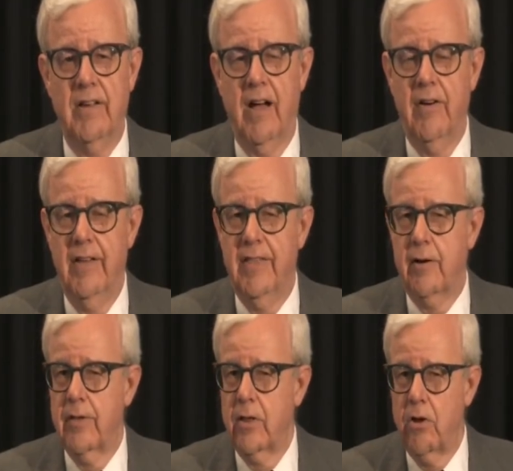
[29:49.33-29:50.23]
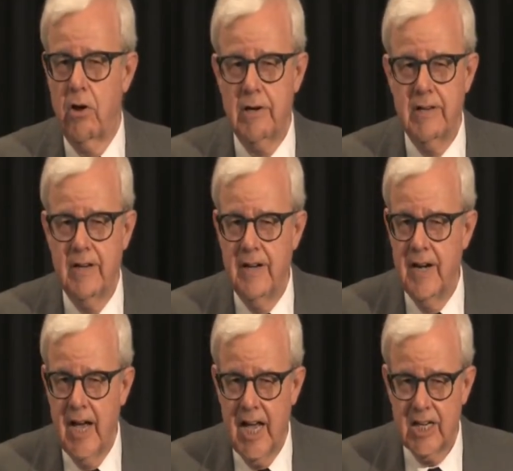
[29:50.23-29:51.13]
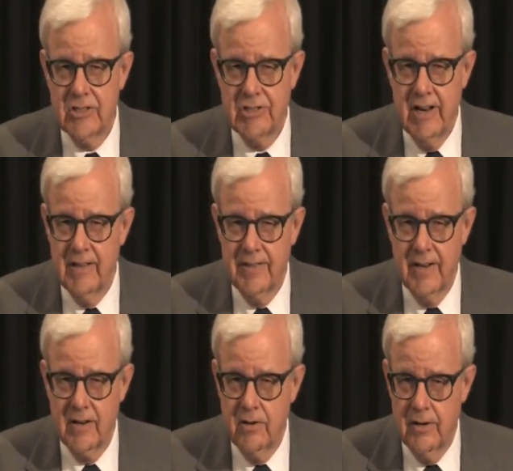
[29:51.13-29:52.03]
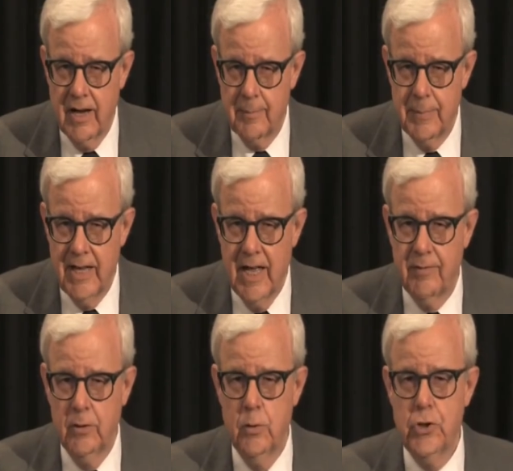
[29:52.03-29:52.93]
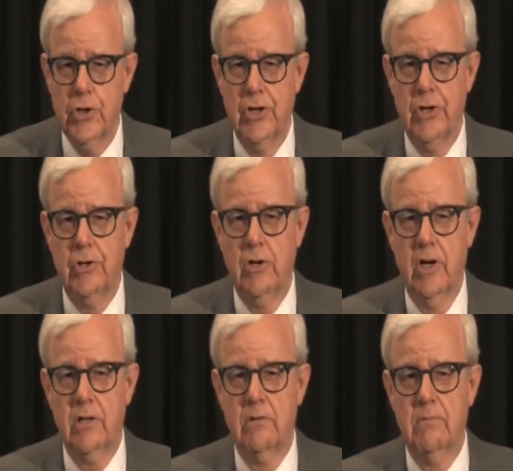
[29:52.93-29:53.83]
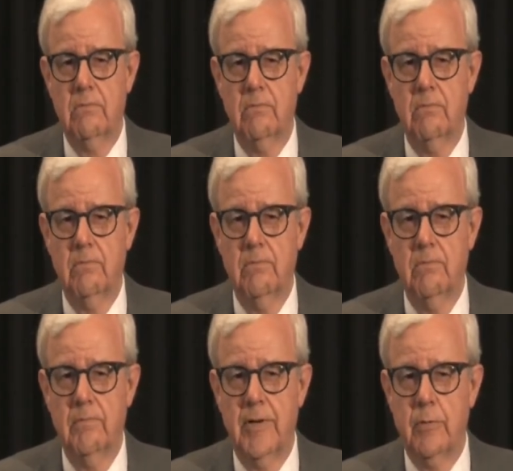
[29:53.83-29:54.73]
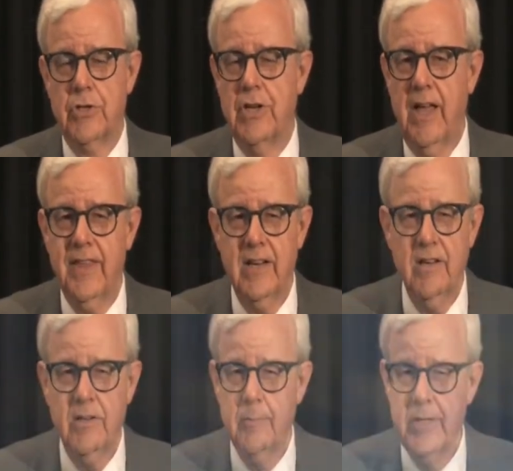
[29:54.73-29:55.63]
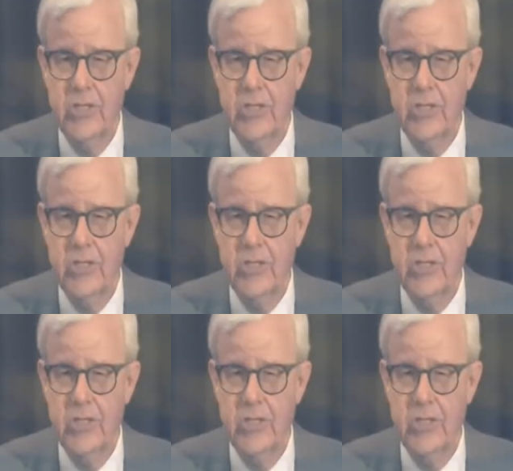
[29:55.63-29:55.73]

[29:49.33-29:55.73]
Now, the law did not say that there could not be evolution taught. There was nothing to be